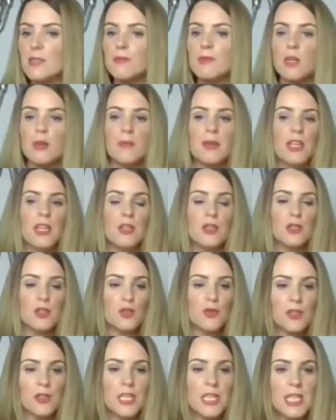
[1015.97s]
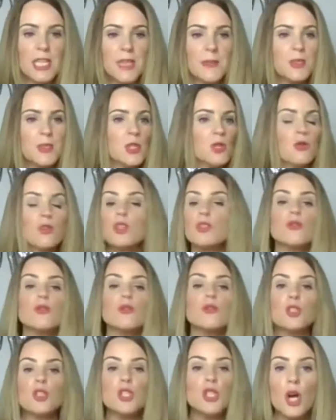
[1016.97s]
they'll be in your dreams, you'll
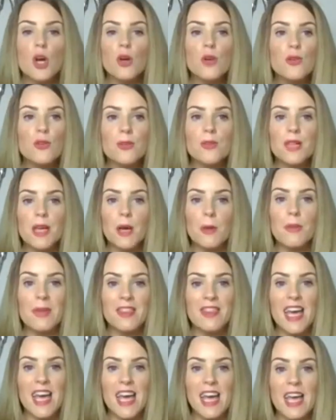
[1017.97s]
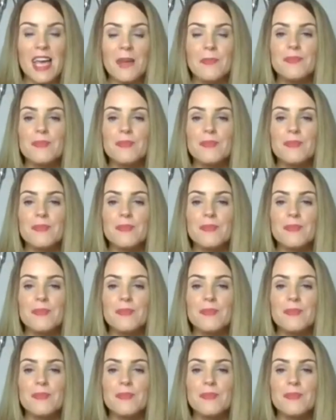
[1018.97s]
just know them, they'll be there.